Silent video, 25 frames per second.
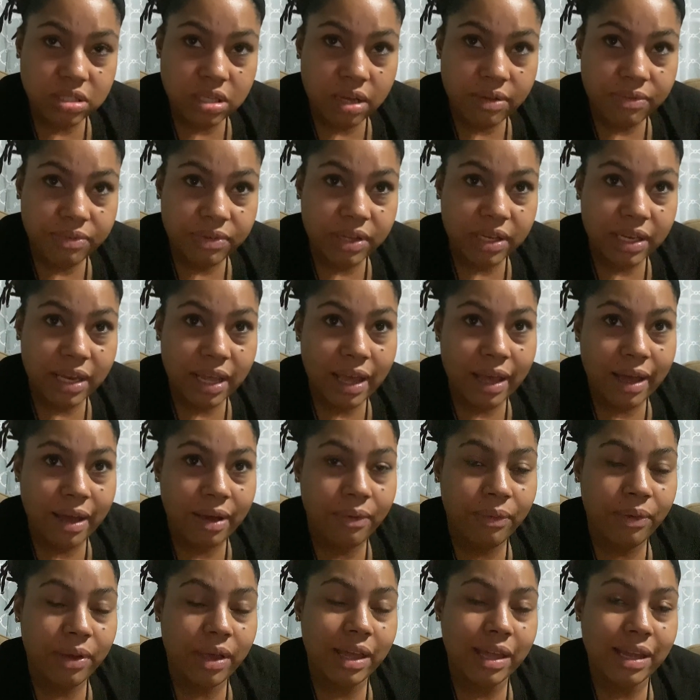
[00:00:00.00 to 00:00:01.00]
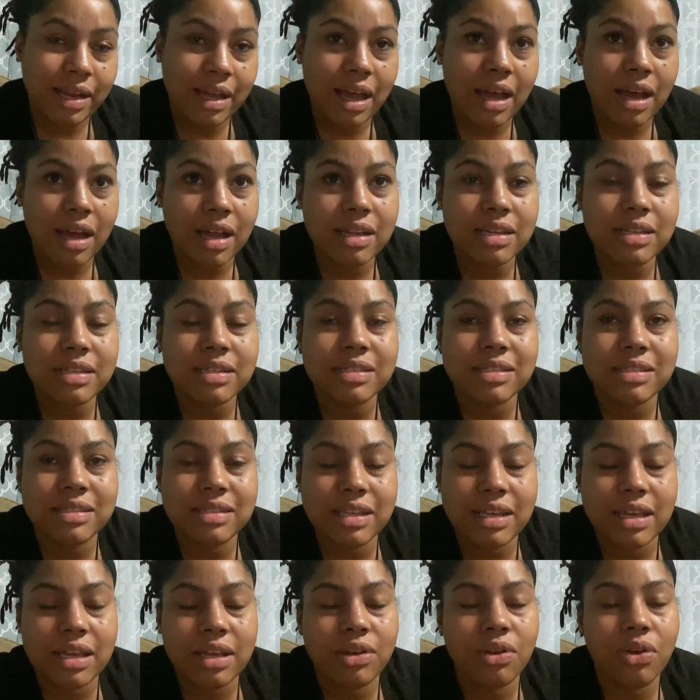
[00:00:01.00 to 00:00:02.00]
of it now, and I
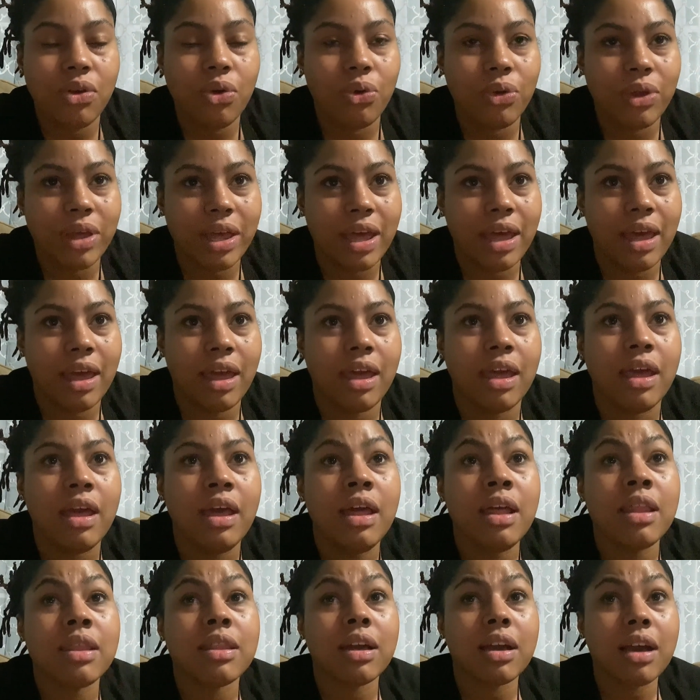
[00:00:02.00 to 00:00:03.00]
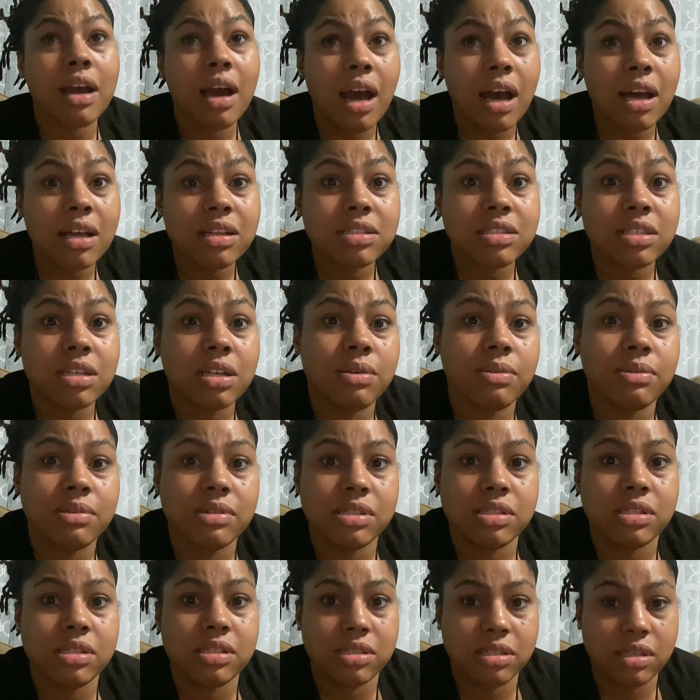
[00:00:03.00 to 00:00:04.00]
understand, okay, the
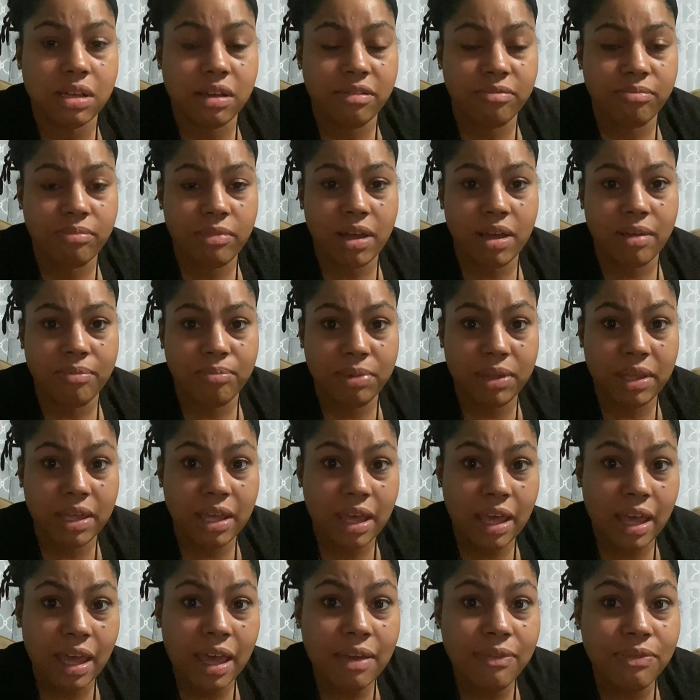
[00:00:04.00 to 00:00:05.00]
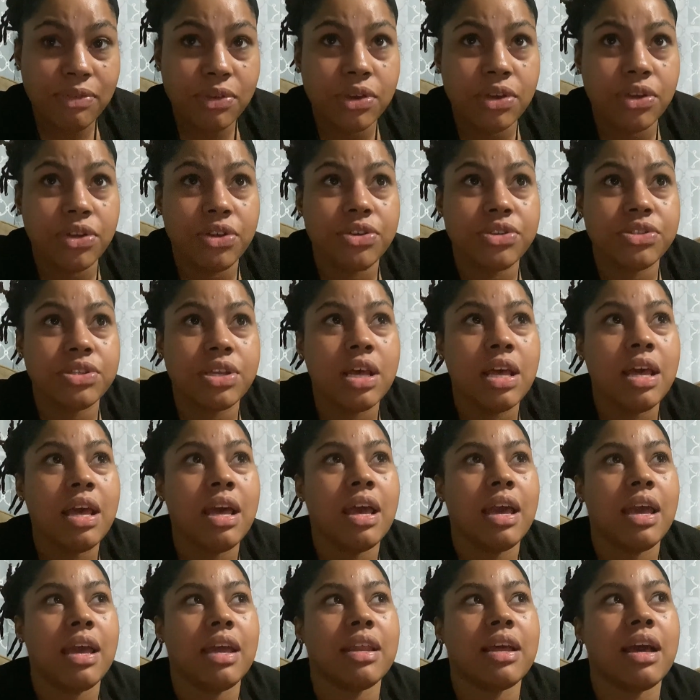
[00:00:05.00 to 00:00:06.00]
consequences of my behaviors,
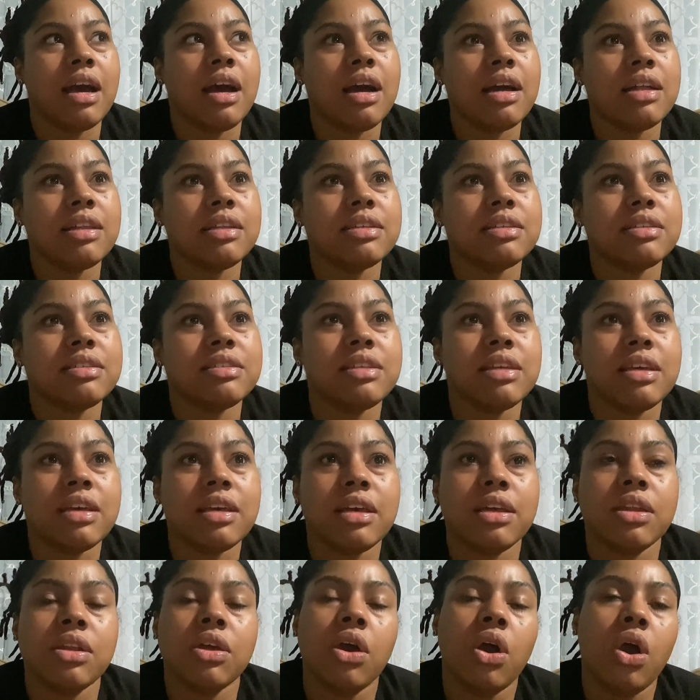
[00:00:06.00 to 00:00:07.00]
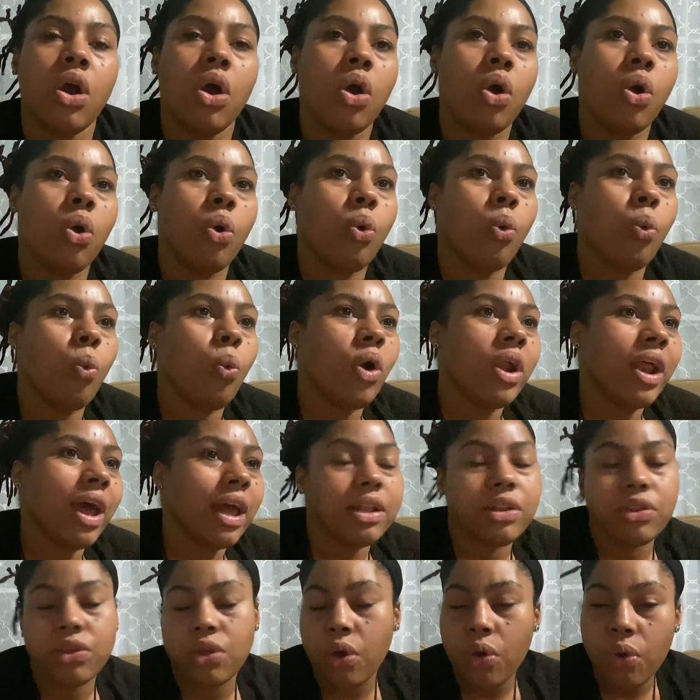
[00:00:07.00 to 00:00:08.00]
and I understand what I
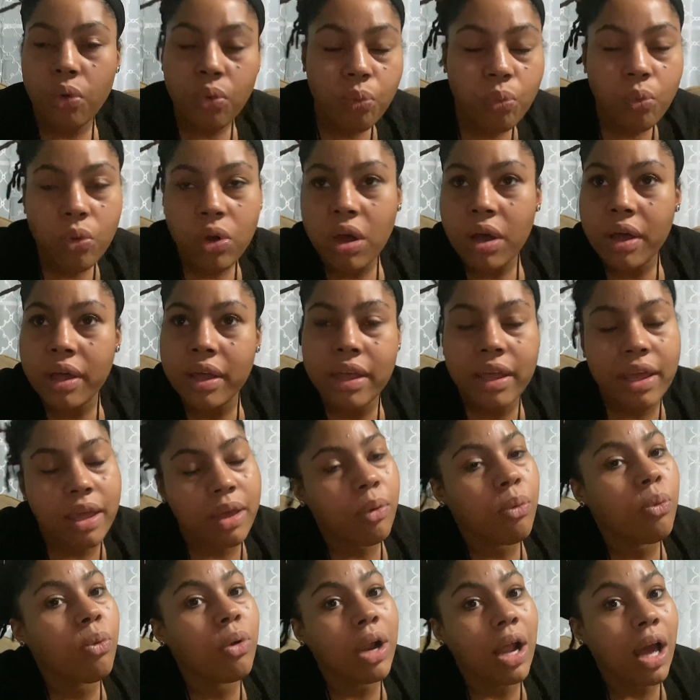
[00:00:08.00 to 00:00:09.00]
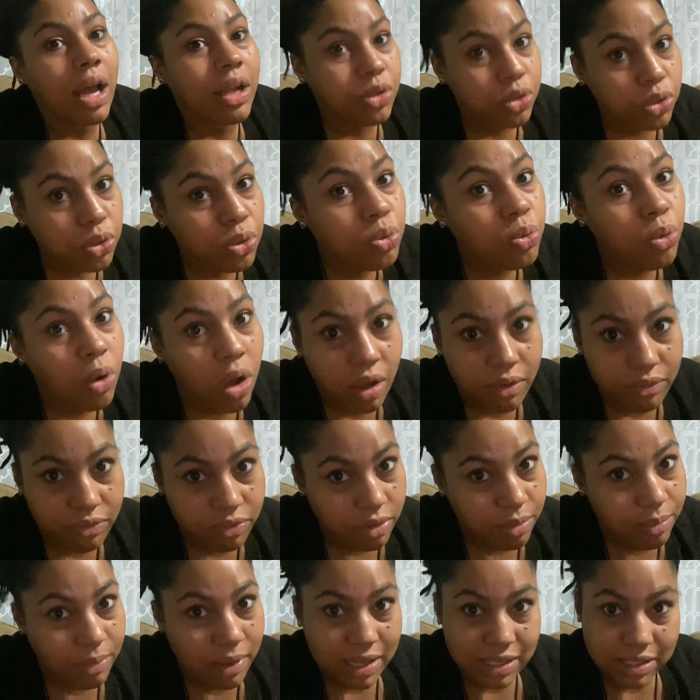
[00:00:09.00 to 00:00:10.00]
don't want and what I do want for
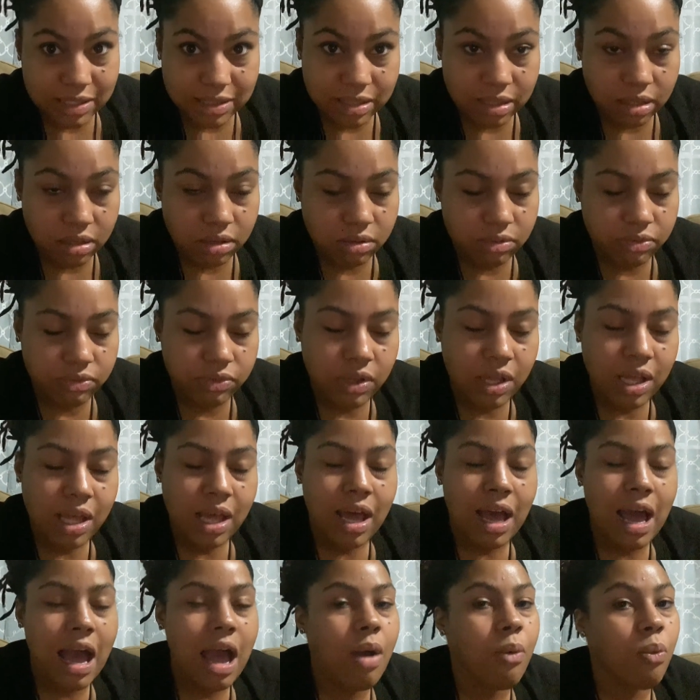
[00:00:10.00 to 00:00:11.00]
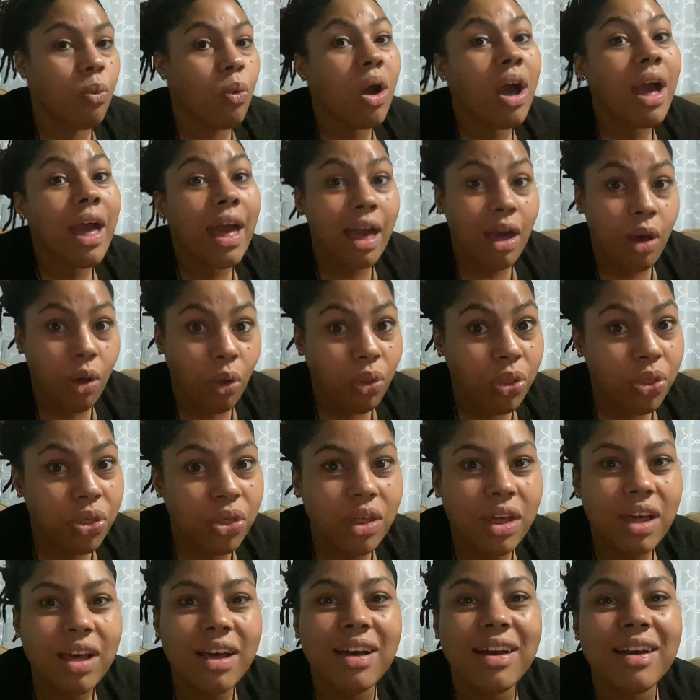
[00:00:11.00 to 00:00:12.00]
myself. I want health.
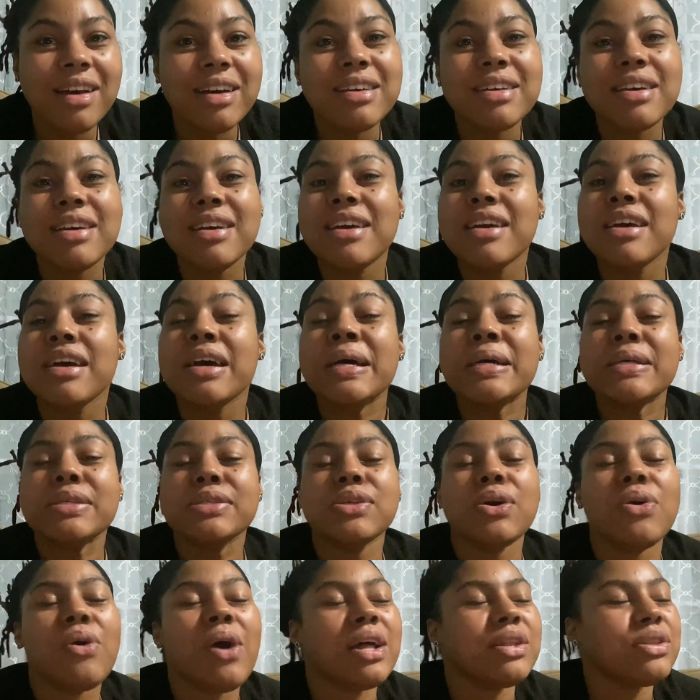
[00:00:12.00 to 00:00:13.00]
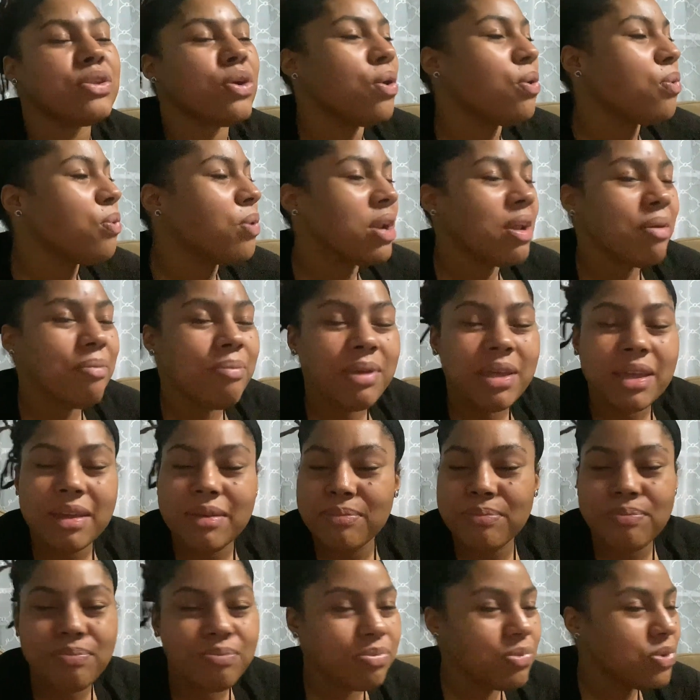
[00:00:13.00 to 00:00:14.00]
So I don't want to be
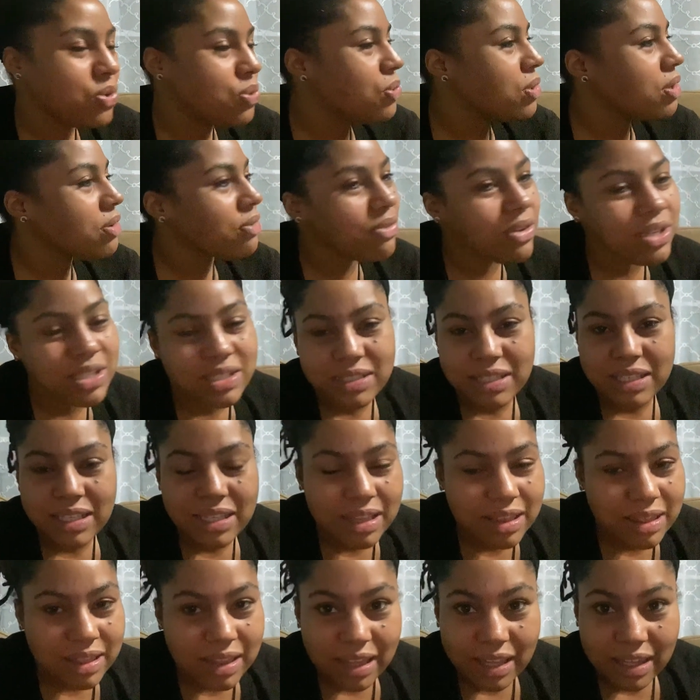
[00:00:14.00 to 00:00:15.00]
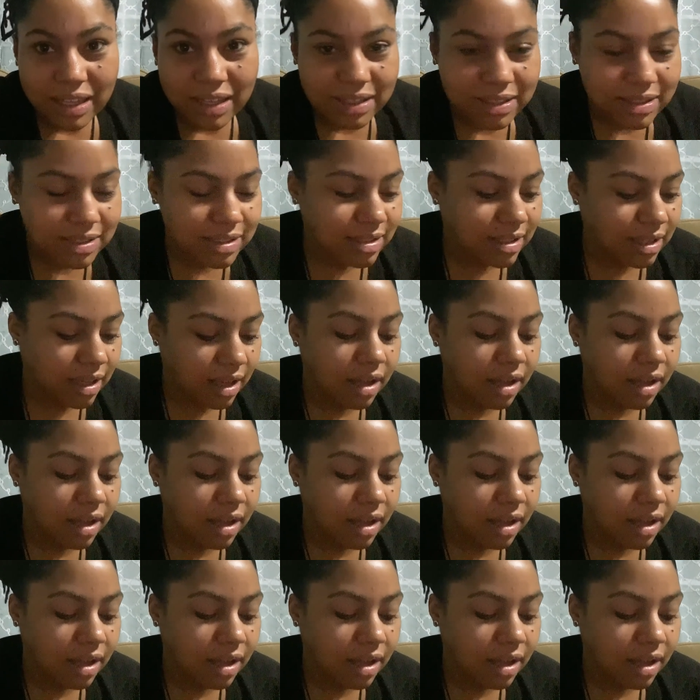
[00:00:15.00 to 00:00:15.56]
doing risky things.